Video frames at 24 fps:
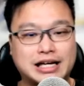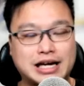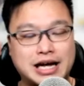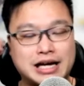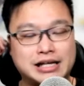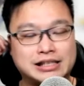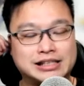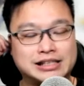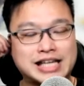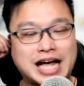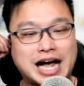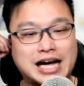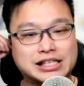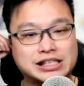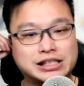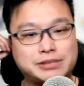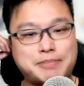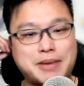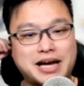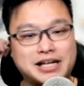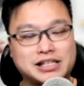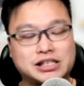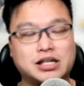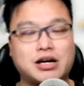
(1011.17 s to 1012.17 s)
exact
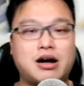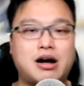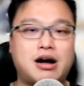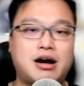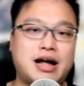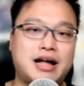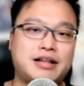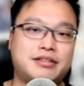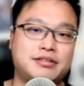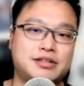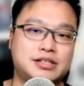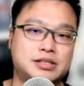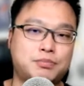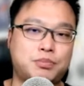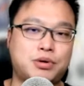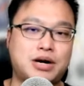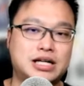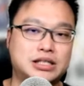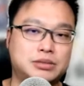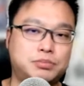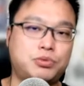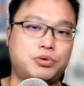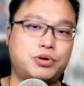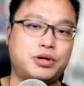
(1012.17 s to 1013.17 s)
specs are at this
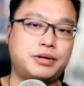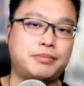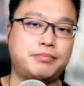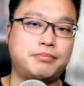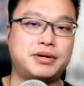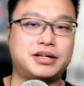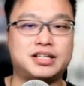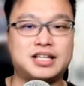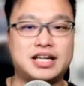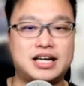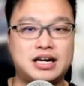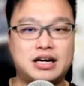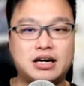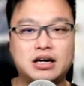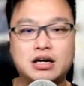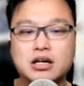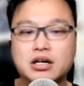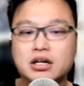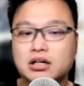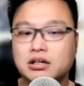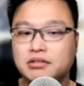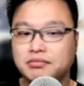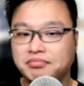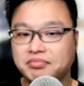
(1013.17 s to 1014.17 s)
price point, but
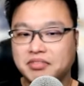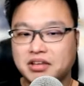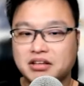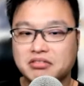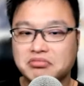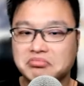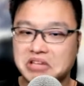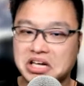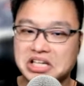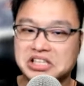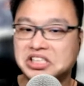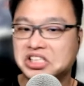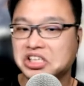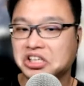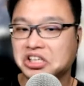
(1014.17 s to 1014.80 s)
it's a